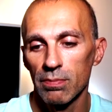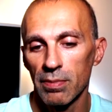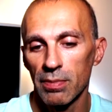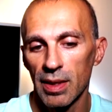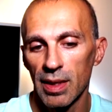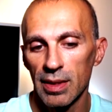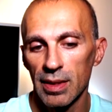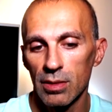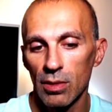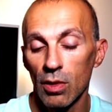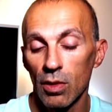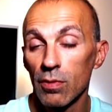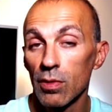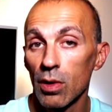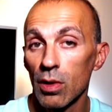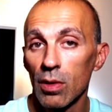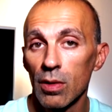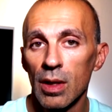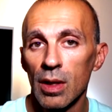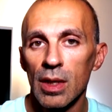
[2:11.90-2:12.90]
but
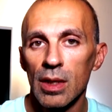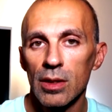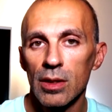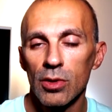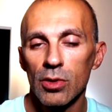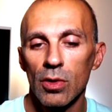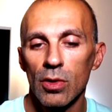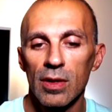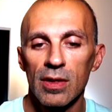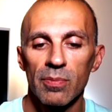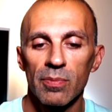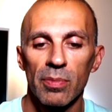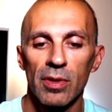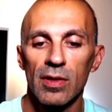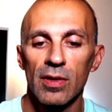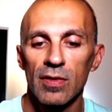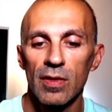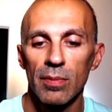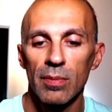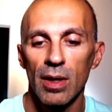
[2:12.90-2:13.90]
overall the shoe is
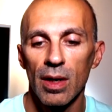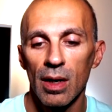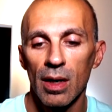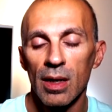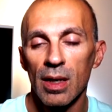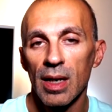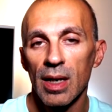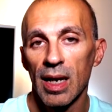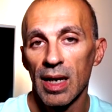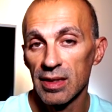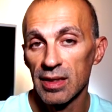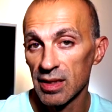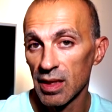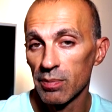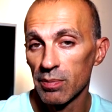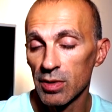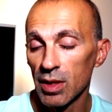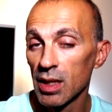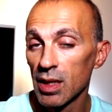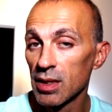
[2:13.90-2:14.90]
pretty similar
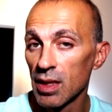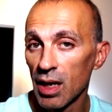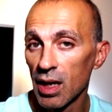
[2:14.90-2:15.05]
except in the